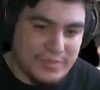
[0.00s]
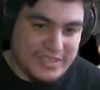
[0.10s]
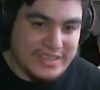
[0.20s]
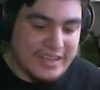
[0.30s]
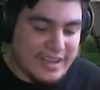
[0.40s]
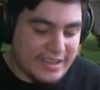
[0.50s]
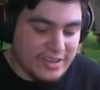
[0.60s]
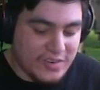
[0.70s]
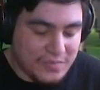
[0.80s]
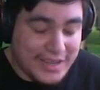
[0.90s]
mistake I
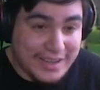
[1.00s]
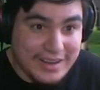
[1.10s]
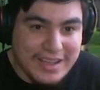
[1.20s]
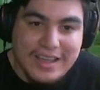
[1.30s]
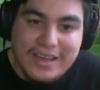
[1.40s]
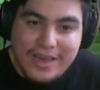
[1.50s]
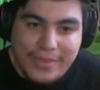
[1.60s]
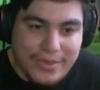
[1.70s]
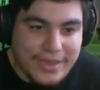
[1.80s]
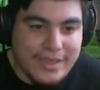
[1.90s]
could have made.
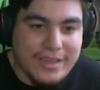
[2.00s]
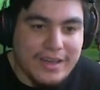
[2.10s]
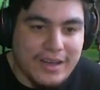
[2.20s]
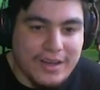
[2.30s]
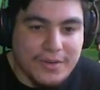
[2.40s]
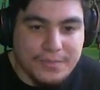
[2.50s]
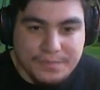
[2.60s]
The uh,